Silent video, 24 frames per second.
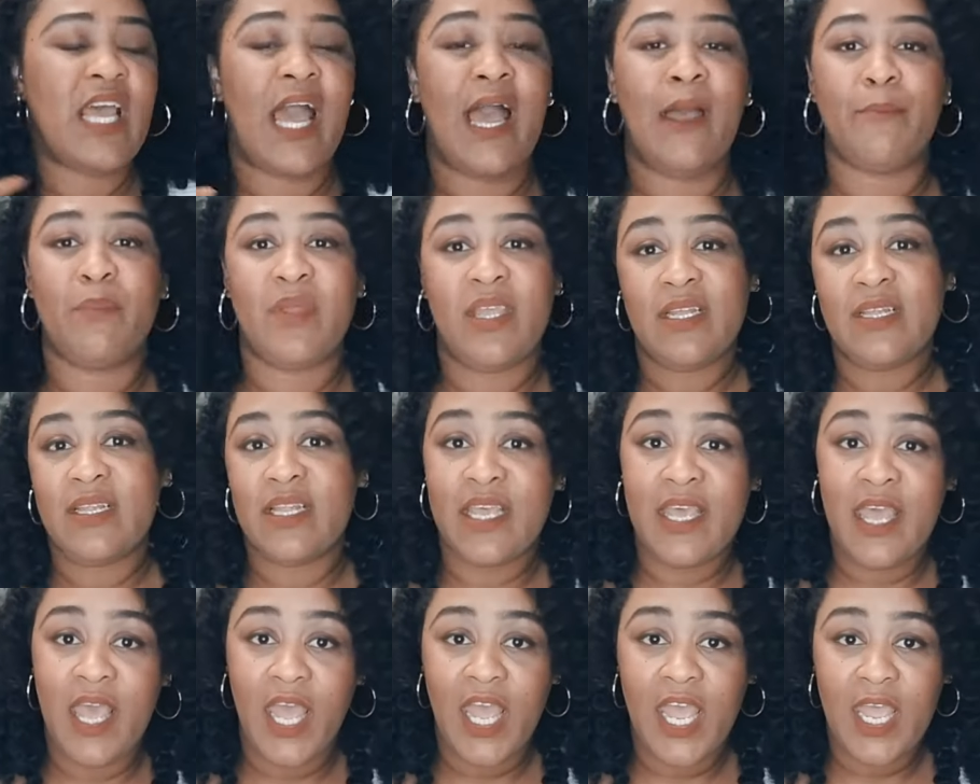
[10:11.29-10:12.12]
I immediately
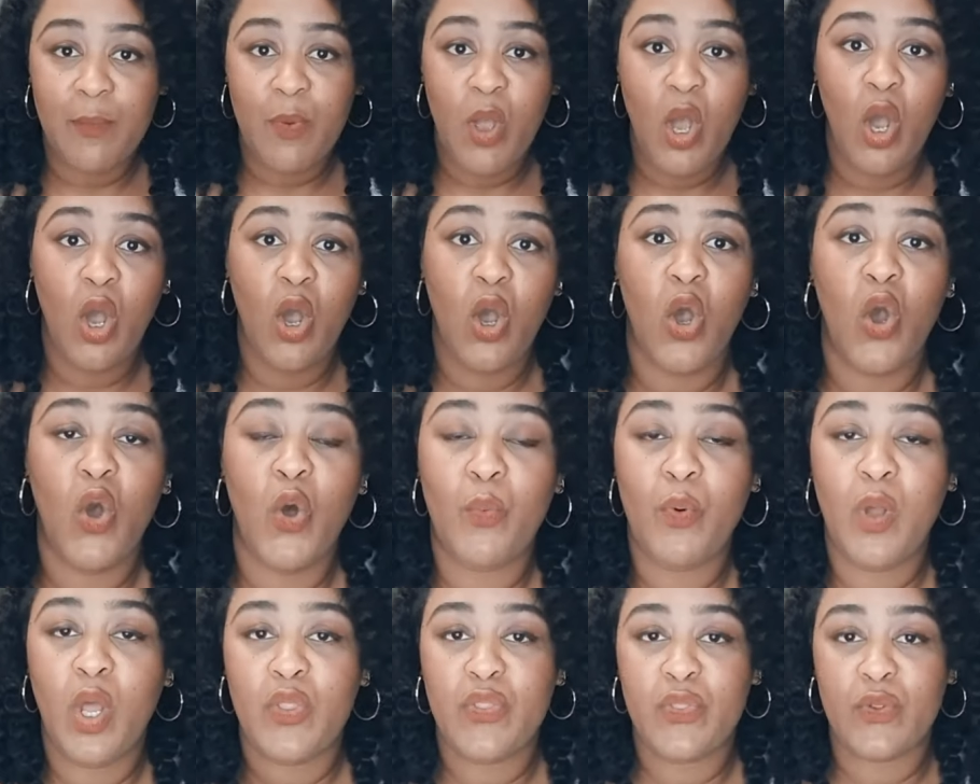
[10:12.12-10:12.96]
came
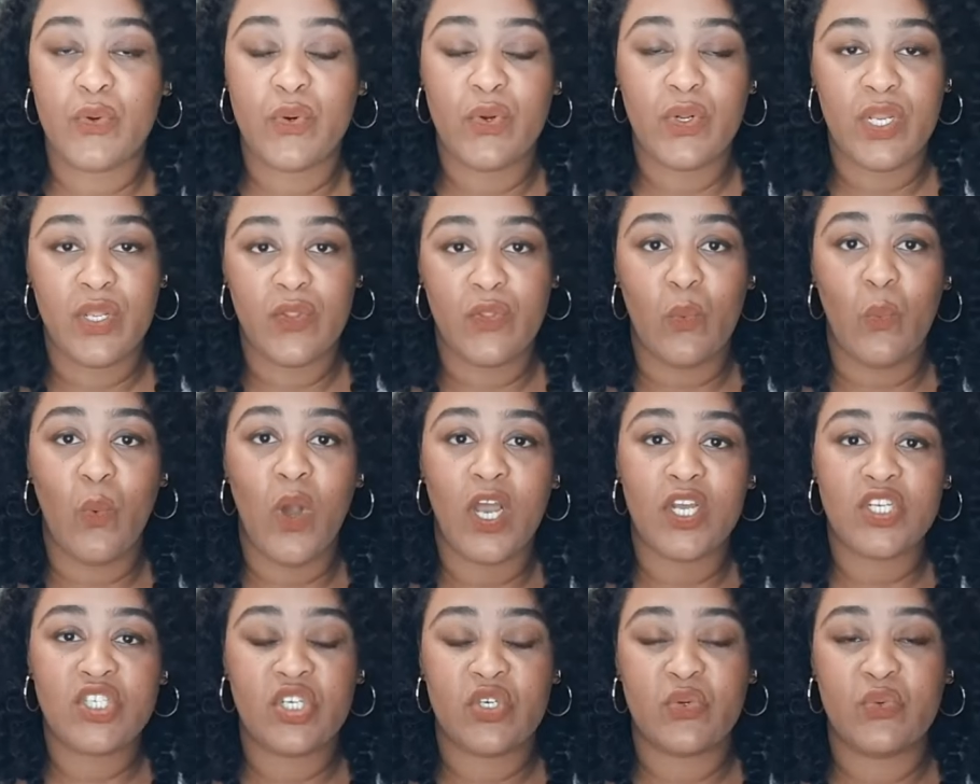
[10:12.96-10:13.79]
home, threw it in the
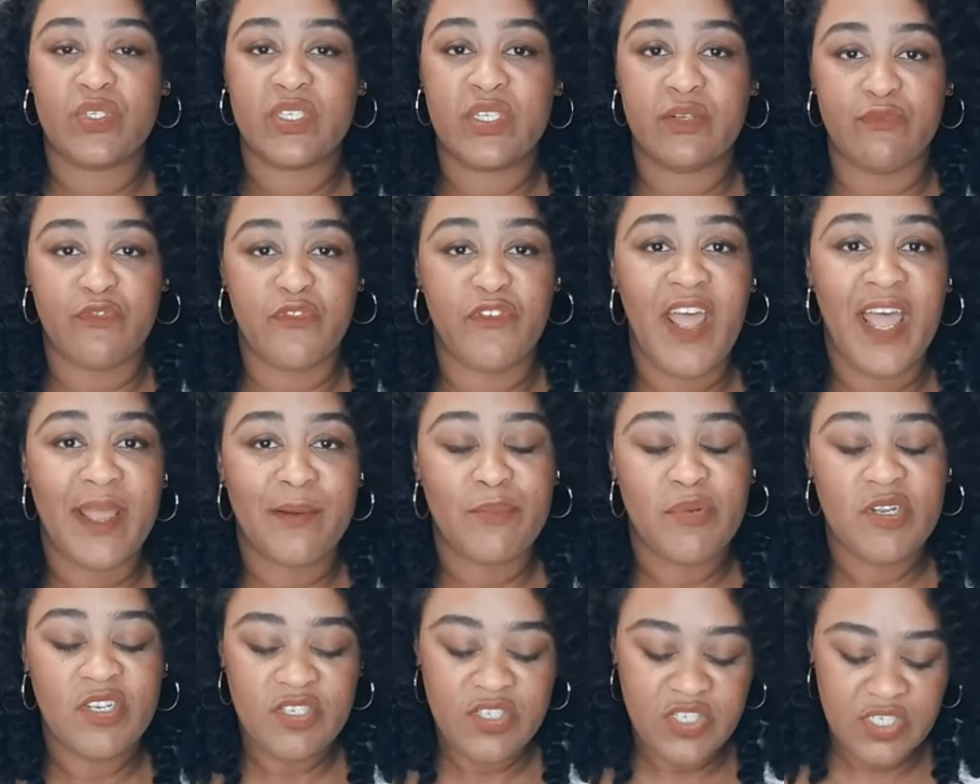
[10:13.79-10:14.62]
washer with some
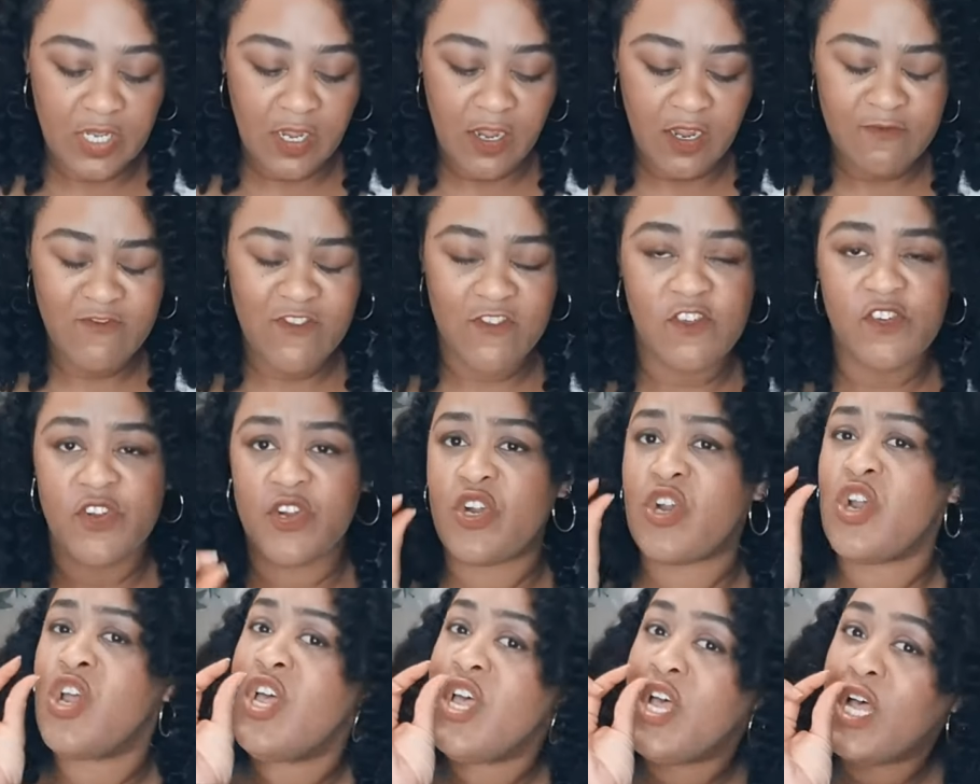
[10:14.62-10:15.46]
fabric
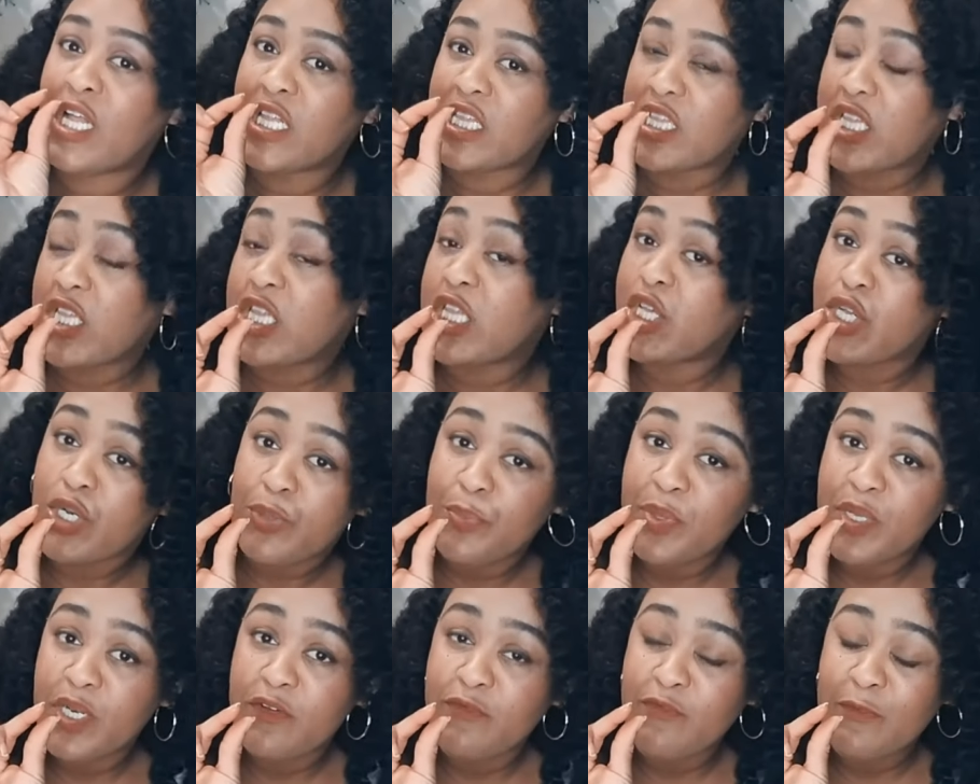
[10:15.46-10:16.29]
softener, a little
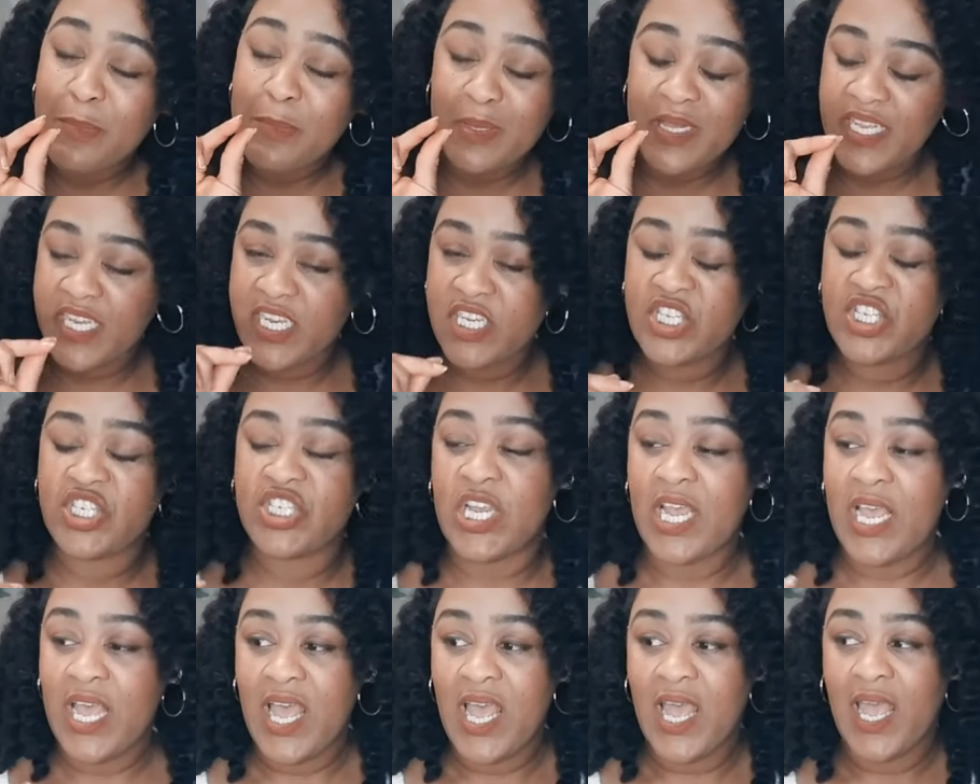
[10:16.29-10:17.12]
bit of bleach,
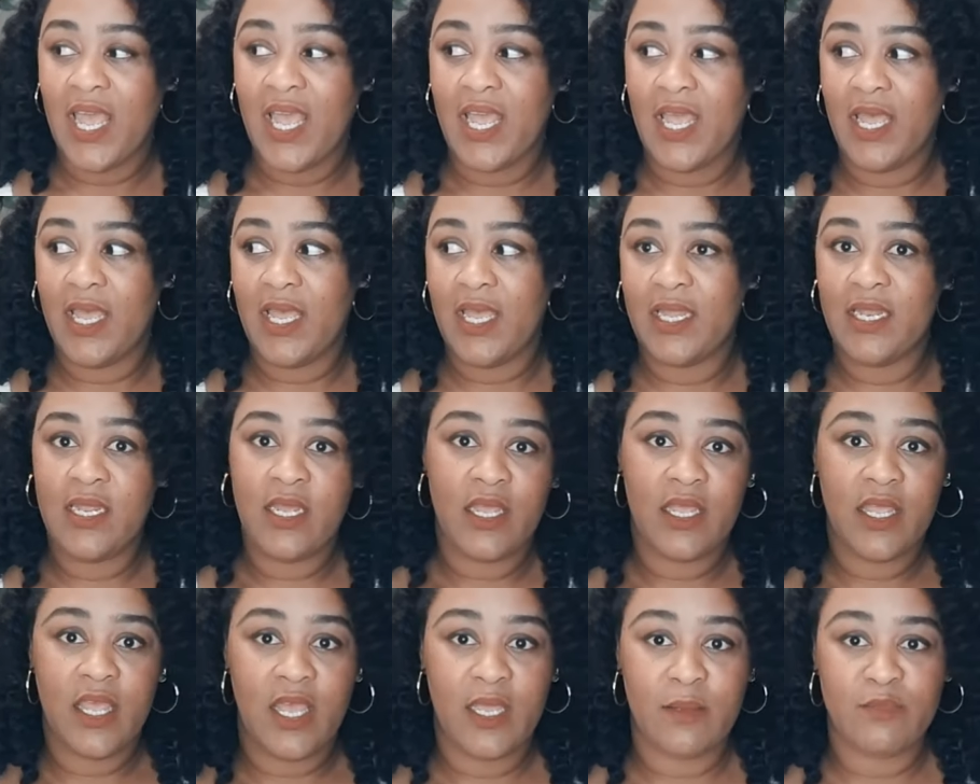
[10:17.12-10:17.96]
and
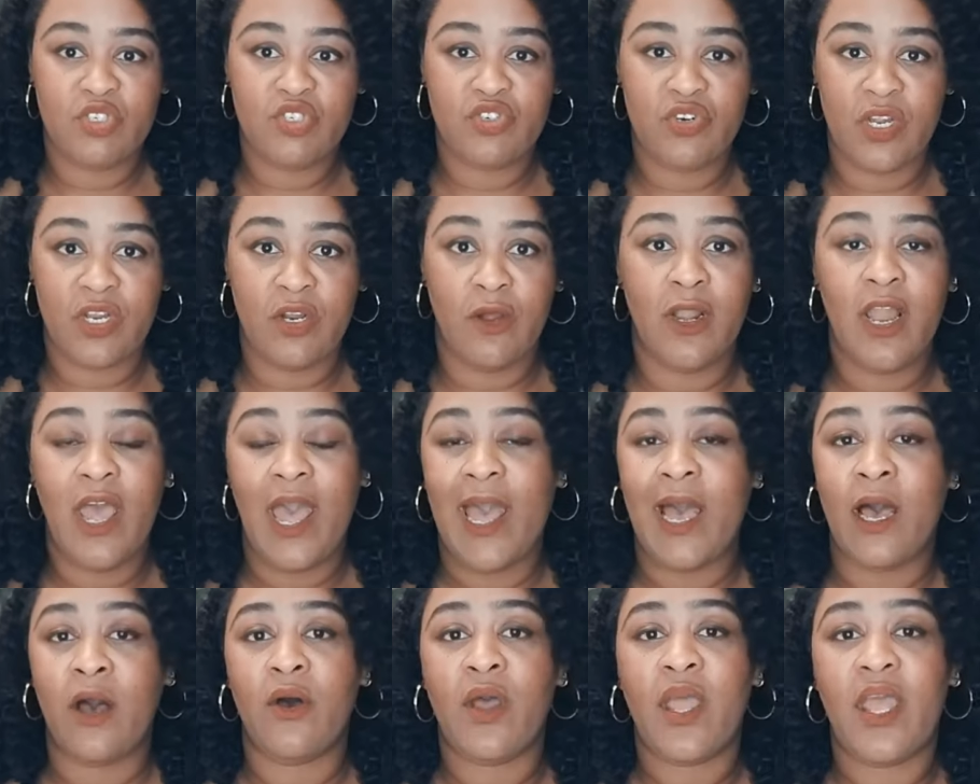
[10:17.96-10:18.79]
it came straight on
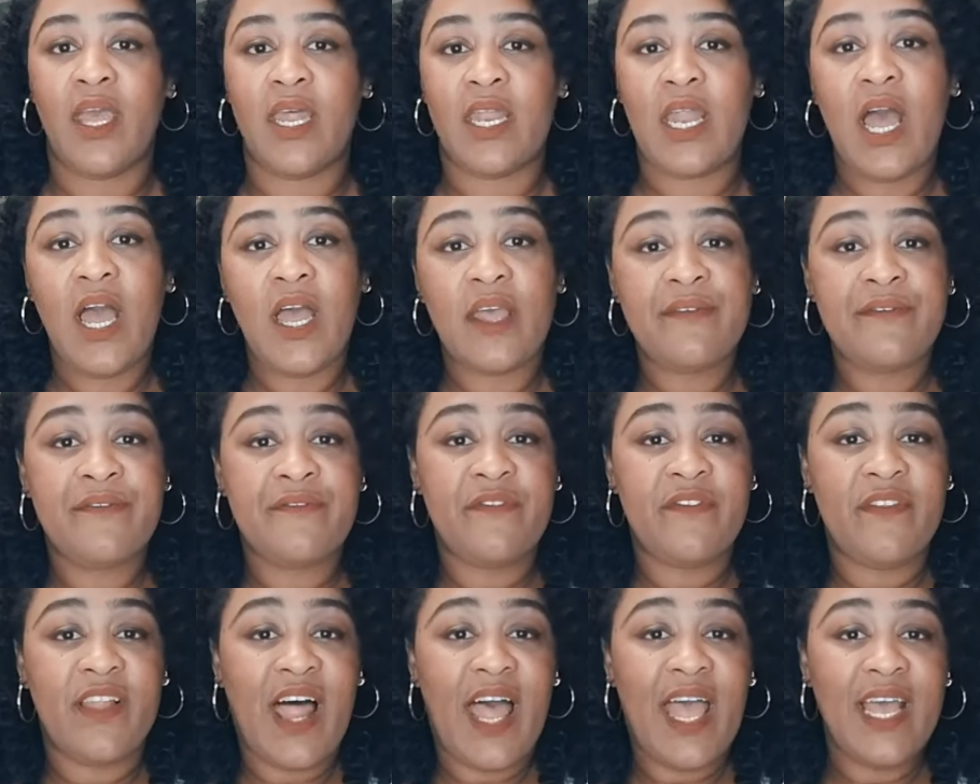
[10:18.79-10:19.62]
out. And I
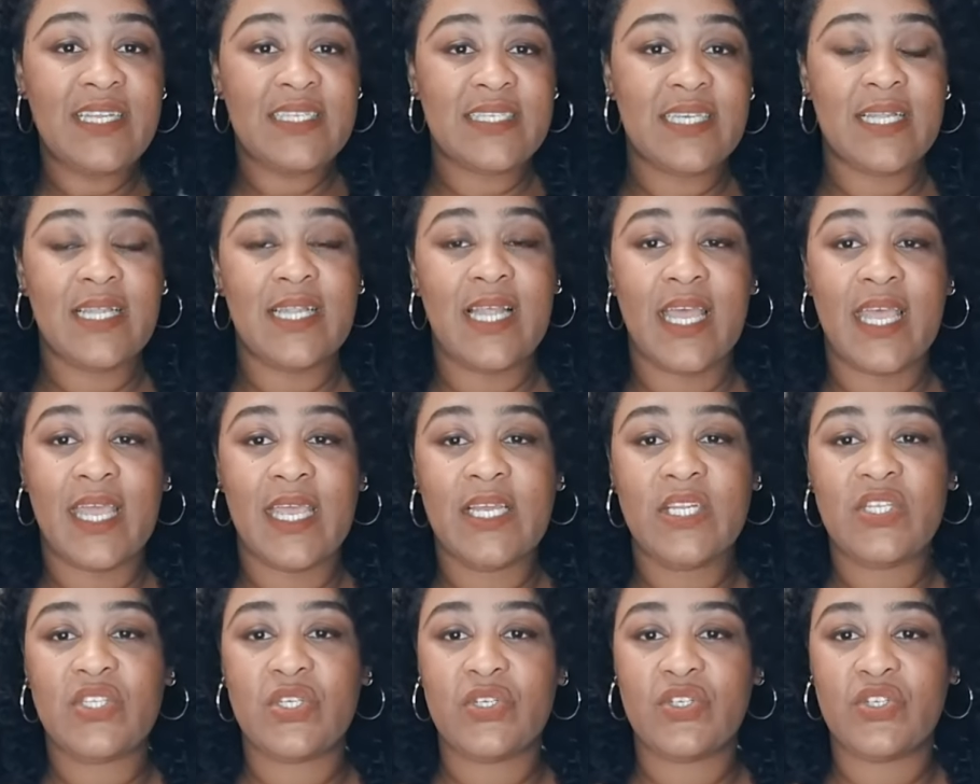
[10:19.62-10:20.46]
flat lay
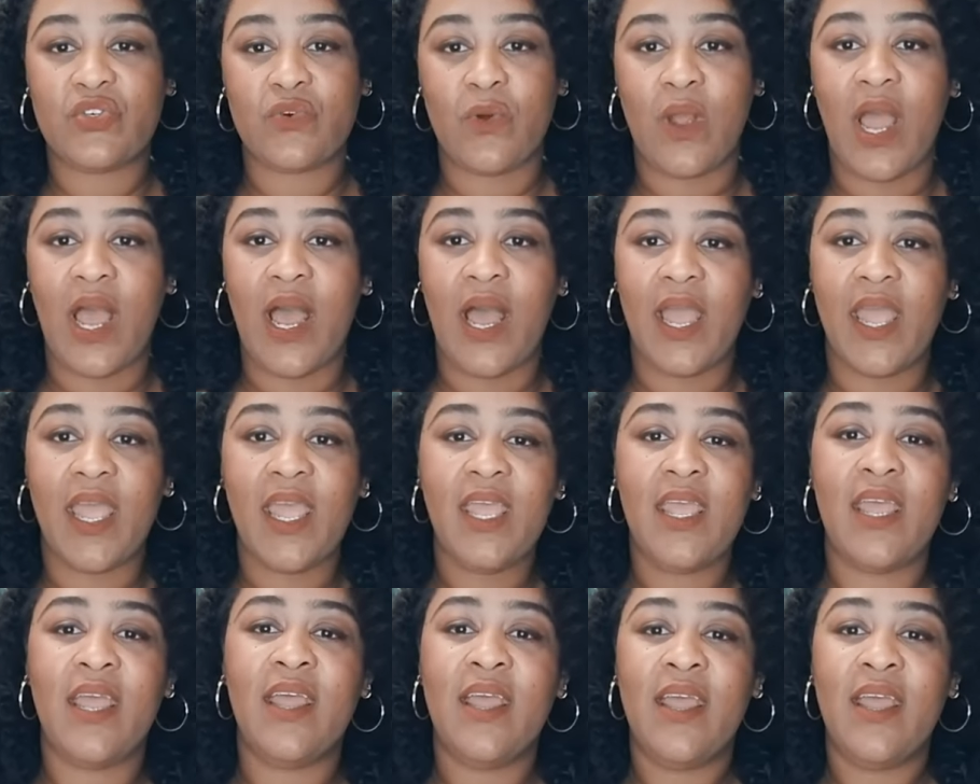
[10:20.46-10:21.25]
it to dry.